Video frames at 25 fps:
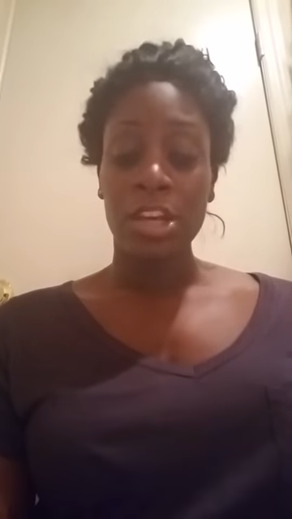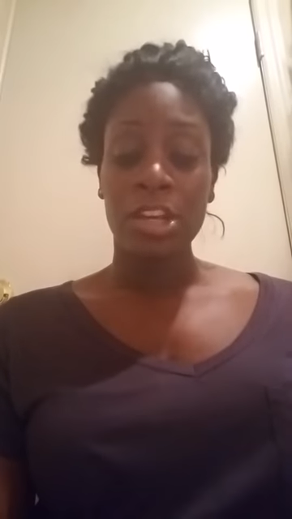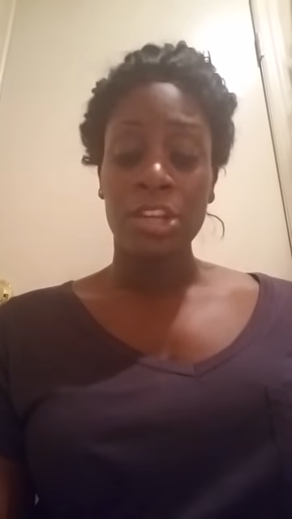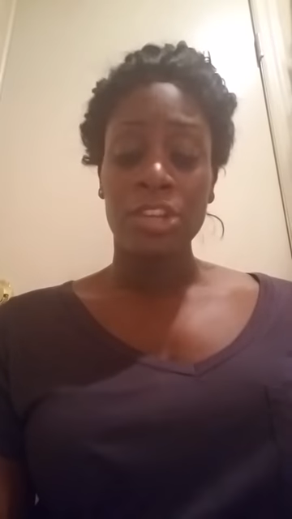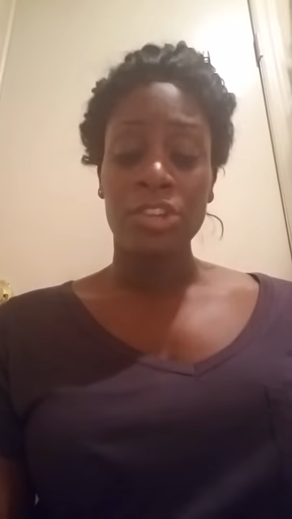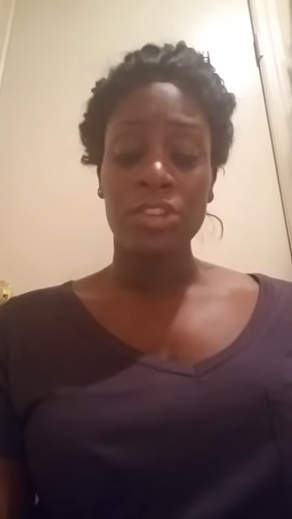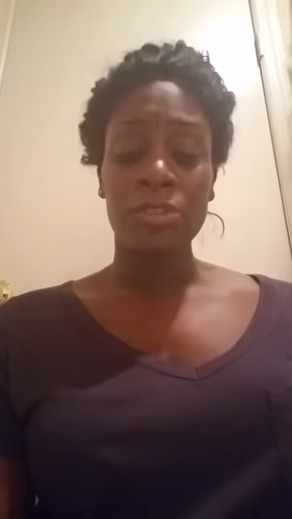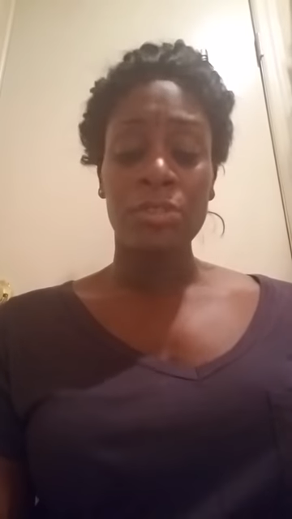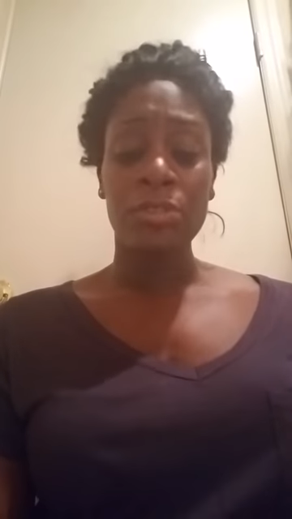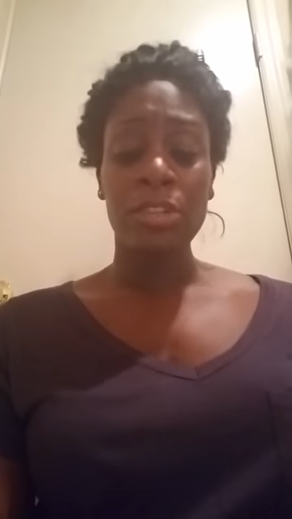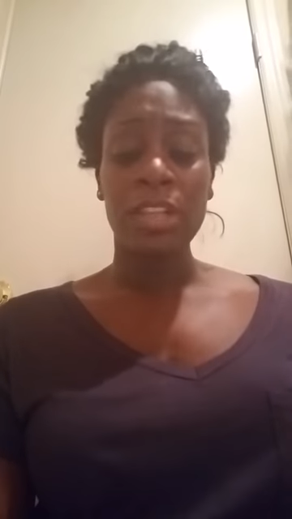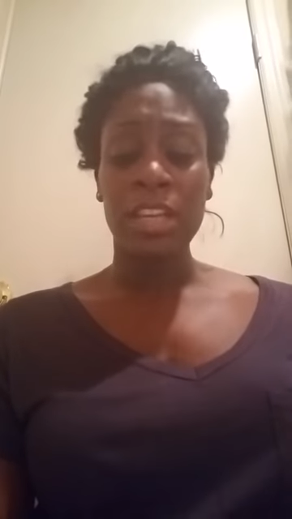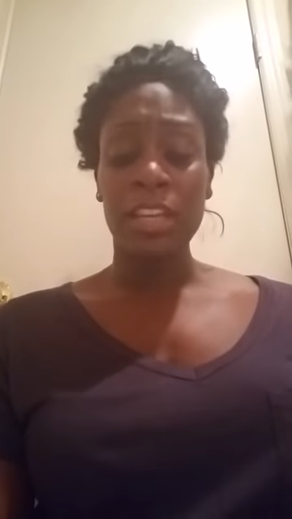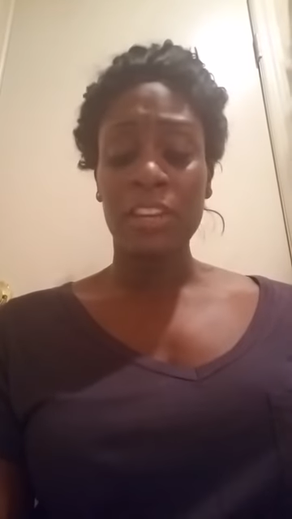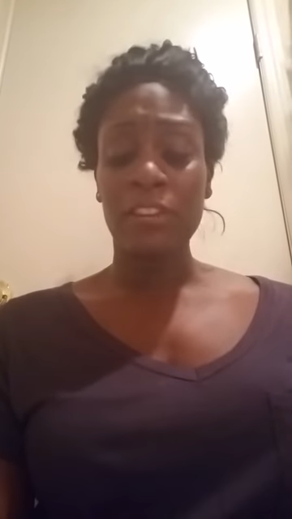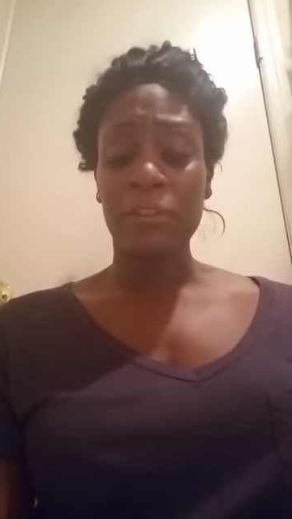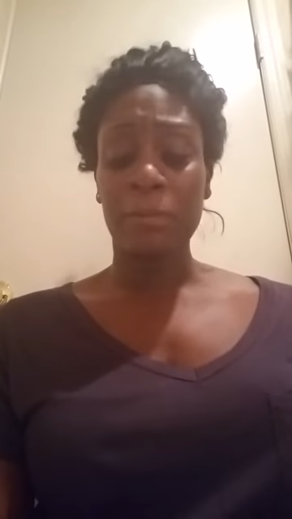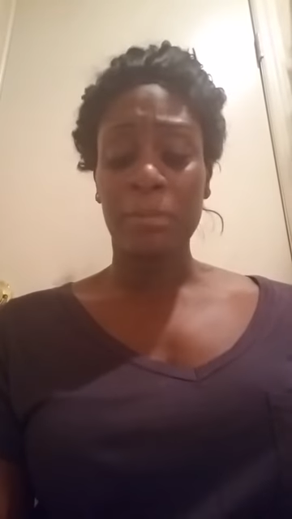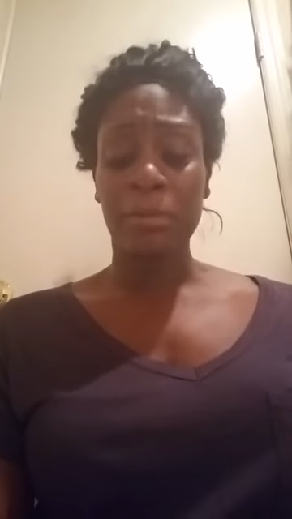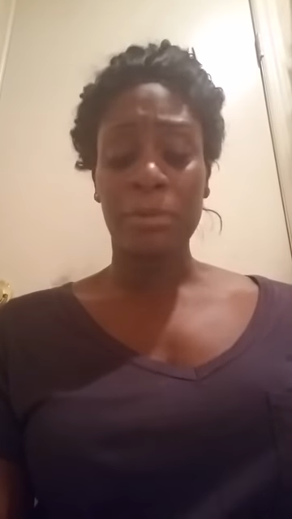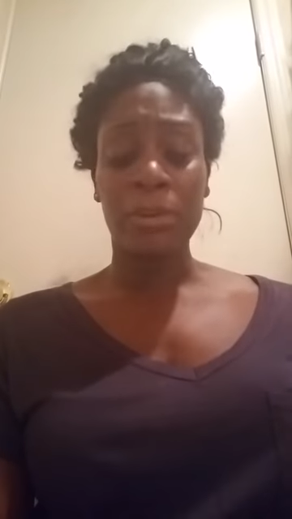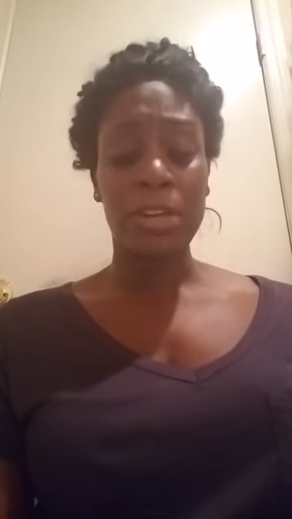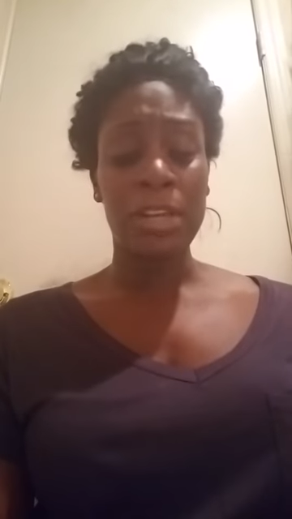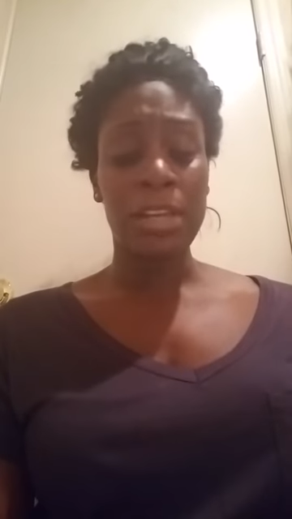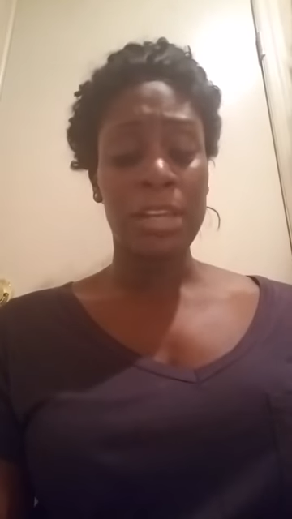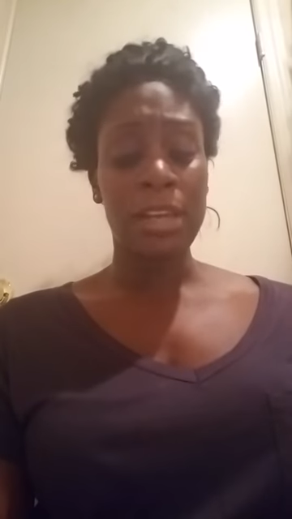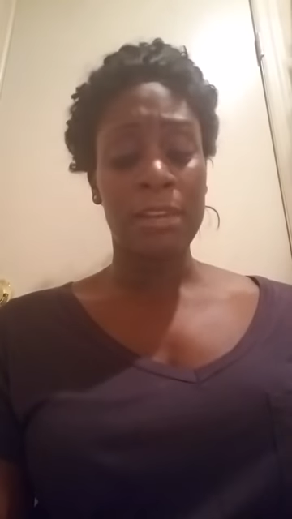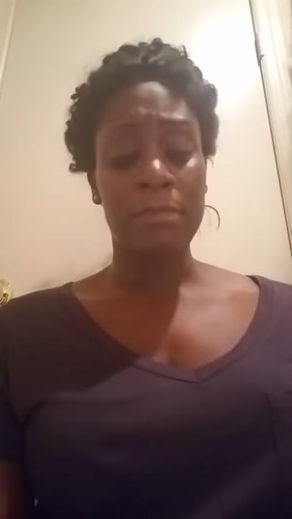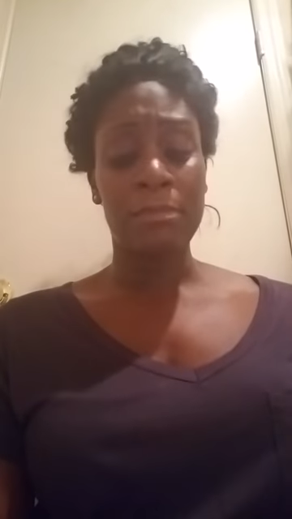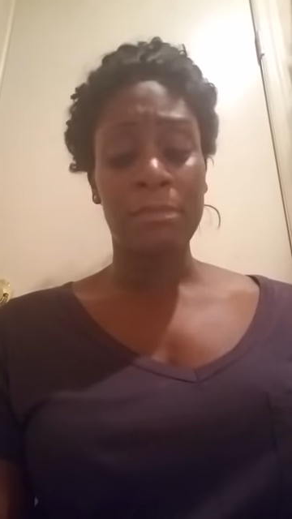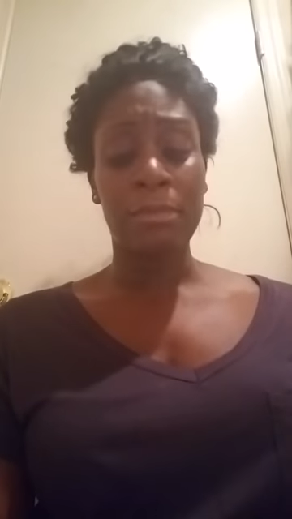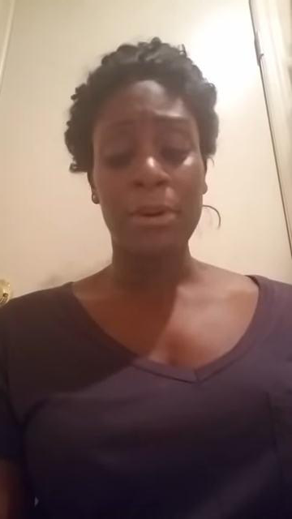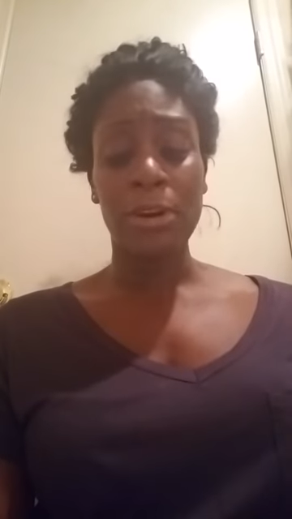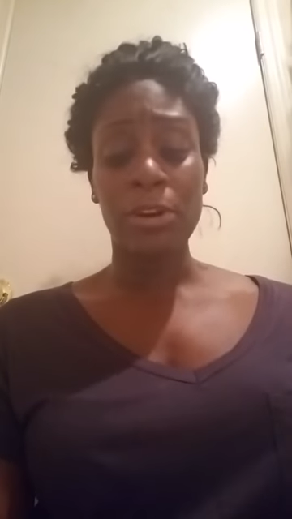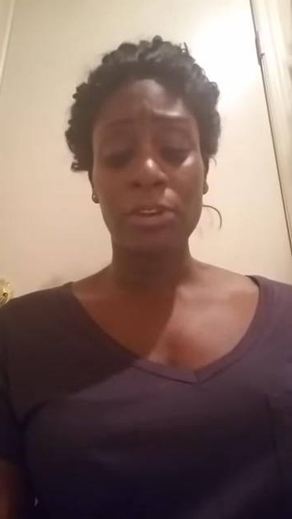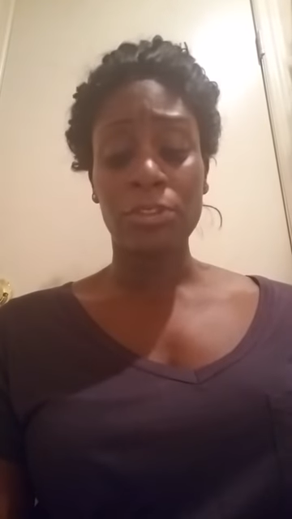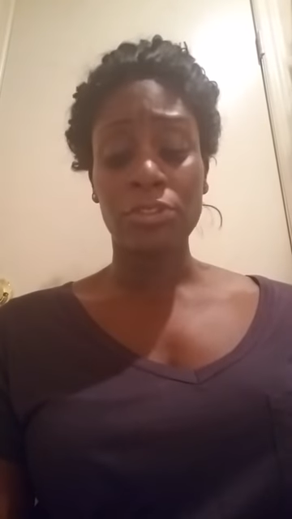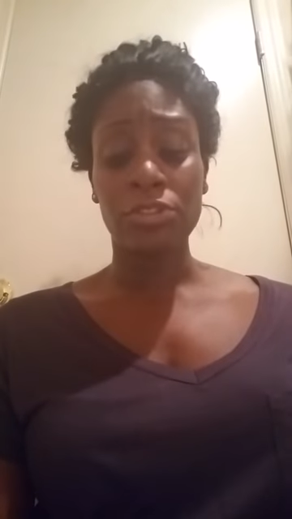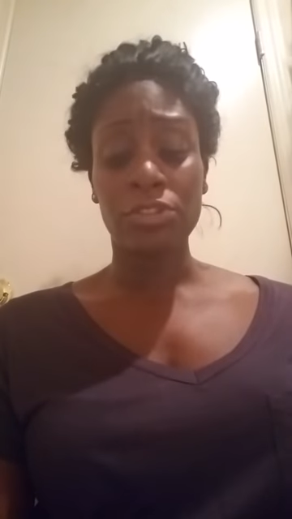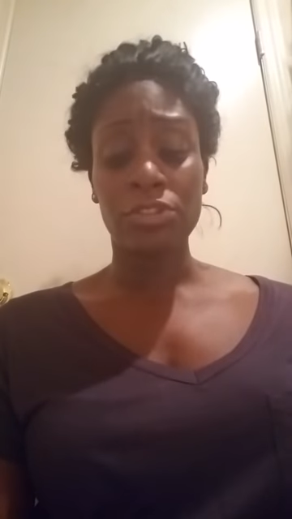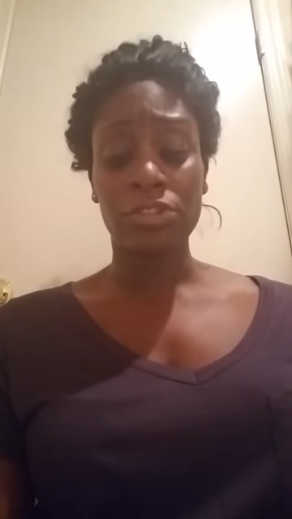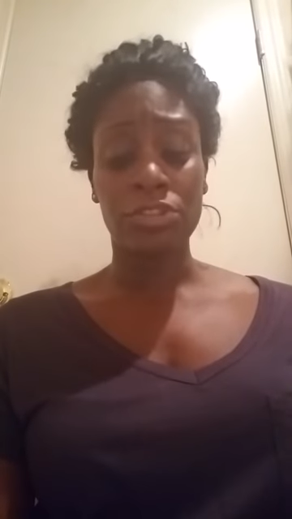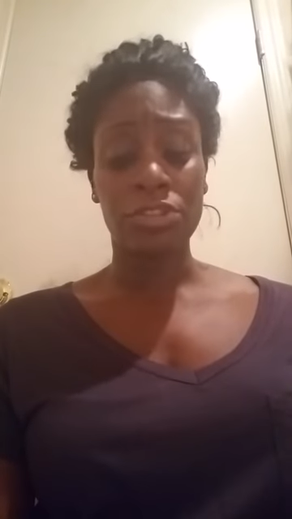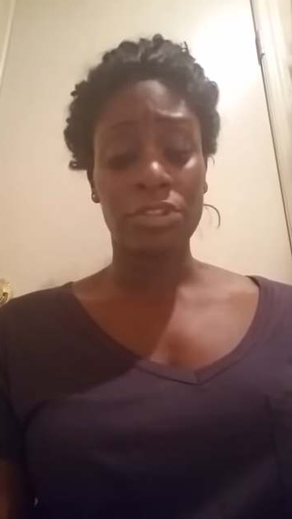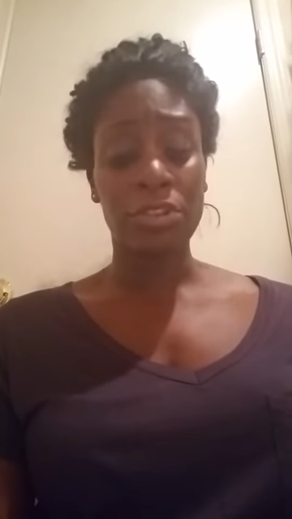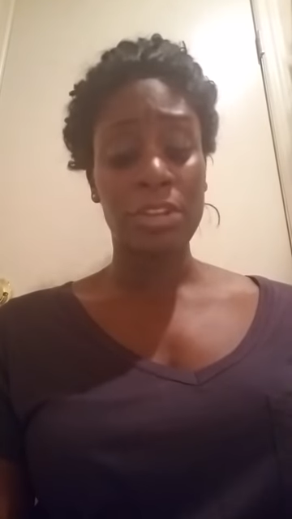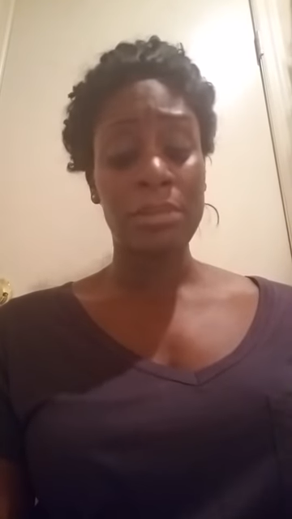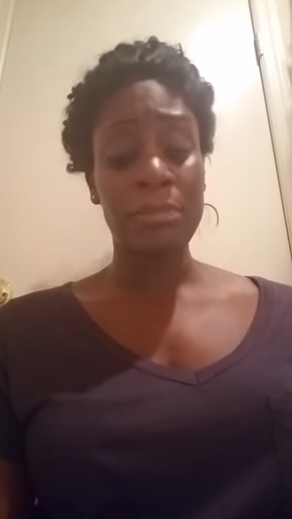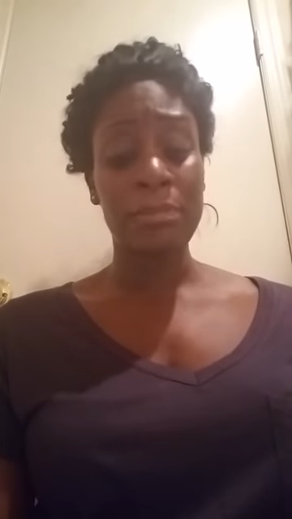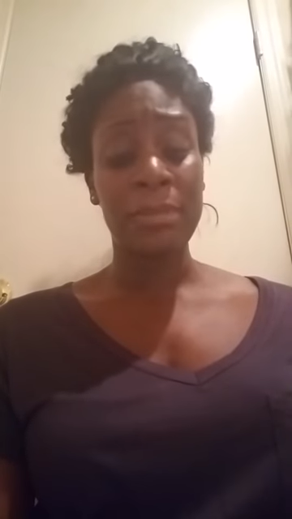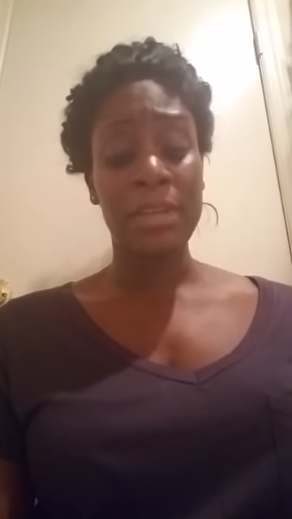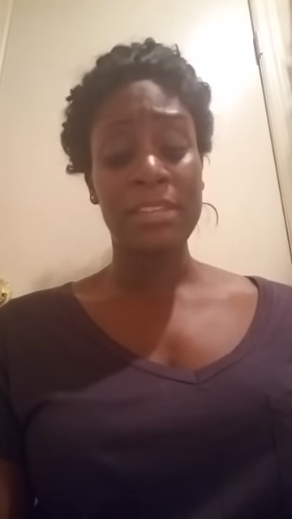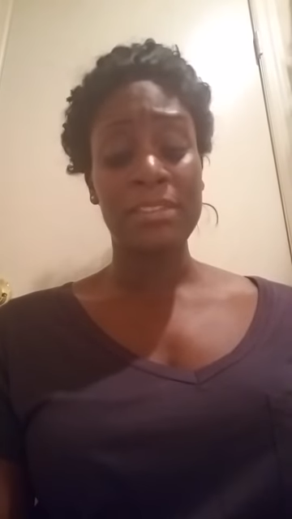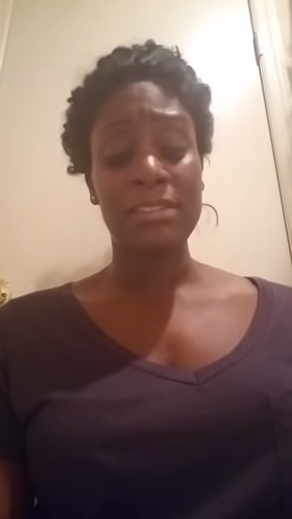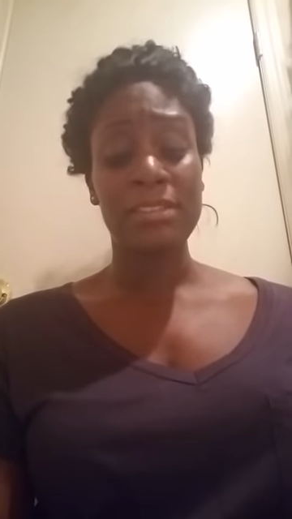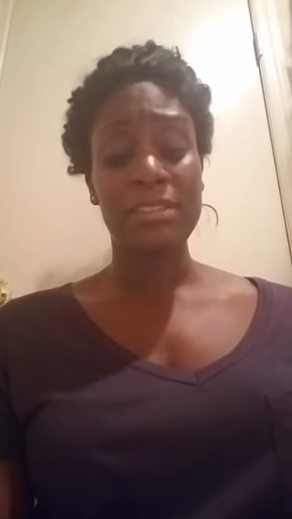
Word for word: You leave pre and post treatment